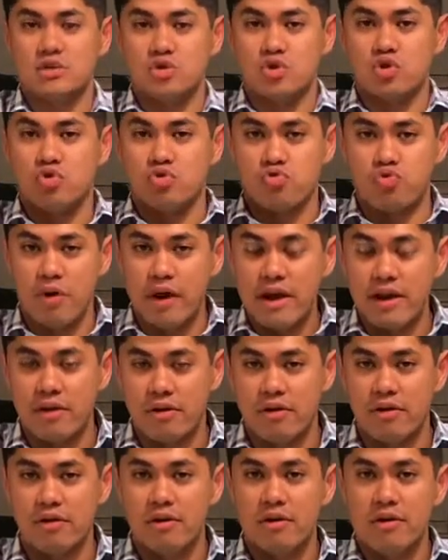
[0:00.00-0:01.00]

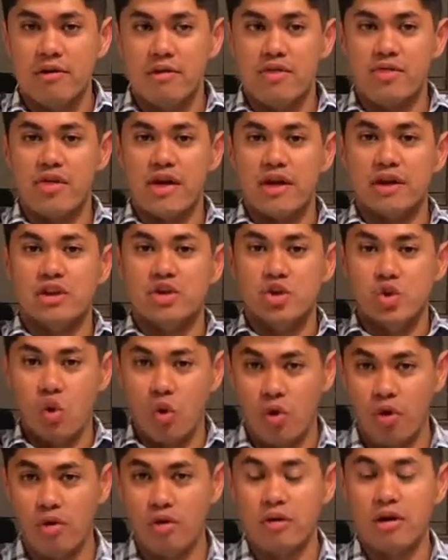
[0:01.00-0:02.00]
greater than
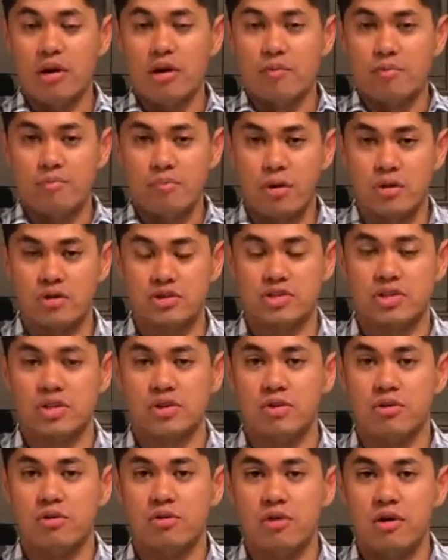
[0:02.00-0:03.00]
your
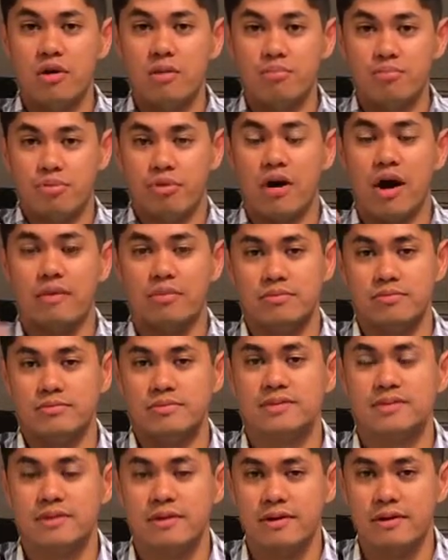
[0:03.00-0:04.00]
personal
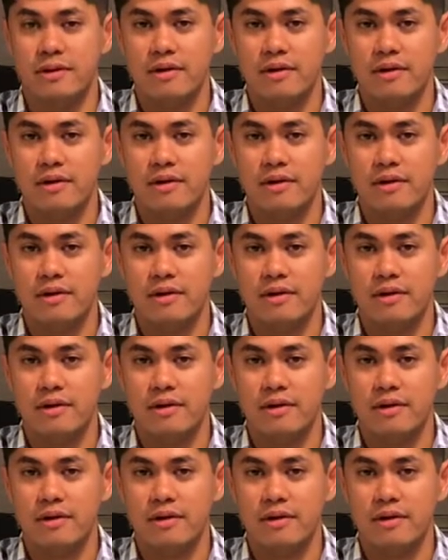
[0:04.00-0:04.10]
problems.